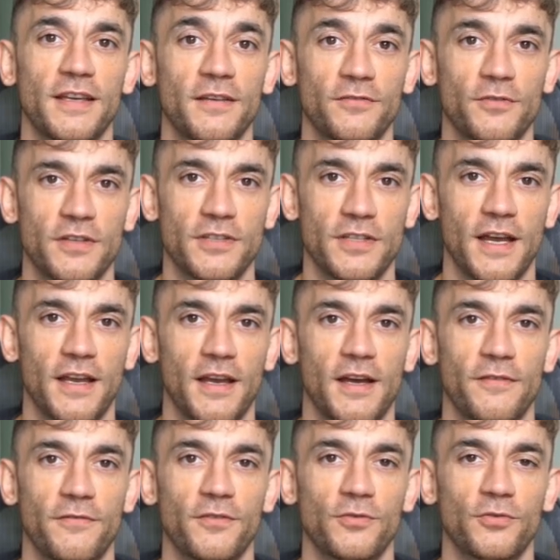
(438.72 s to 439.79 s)
that leverage
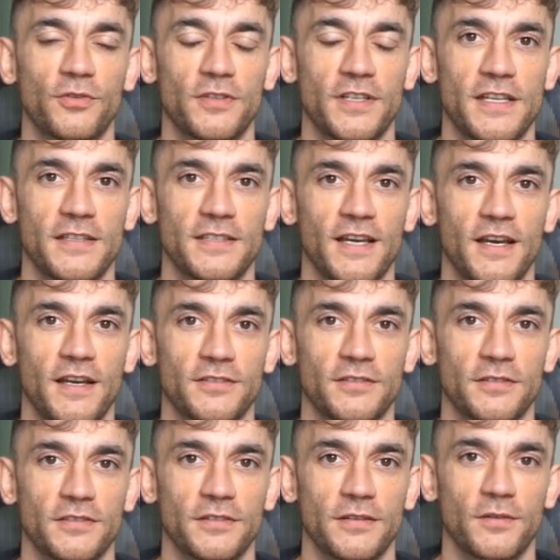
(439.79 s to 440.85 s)
AI for routine
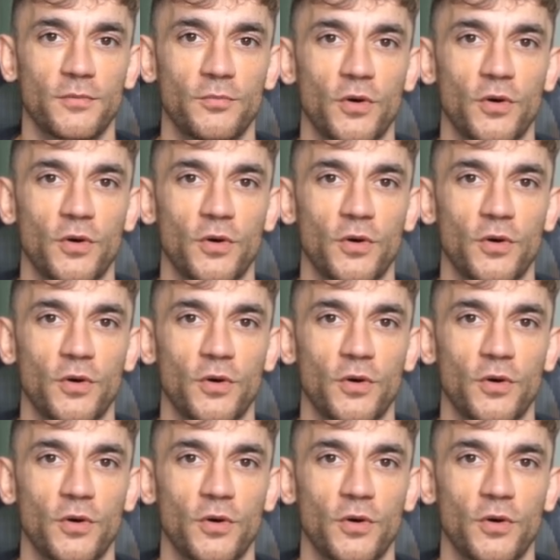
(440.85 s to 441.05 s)
tasks